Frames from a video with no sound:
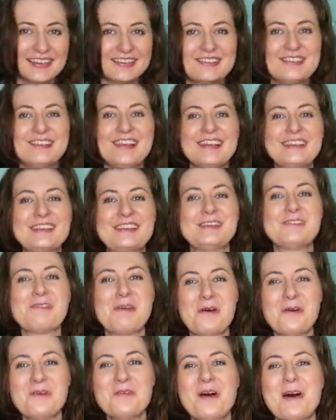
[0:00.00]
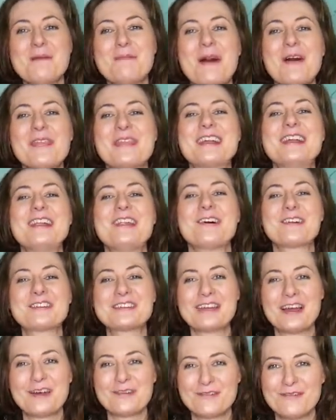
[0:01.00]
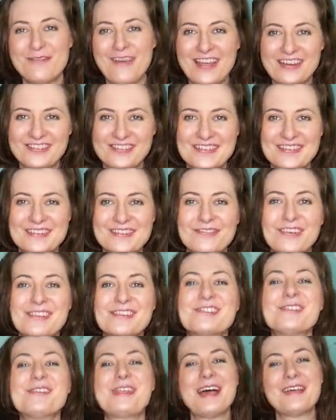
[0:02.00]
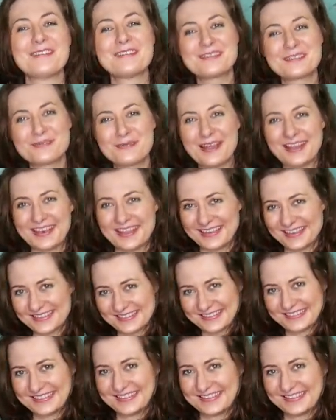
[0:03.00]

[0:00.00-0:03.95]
to let you know about the lockdown fashion for 2020.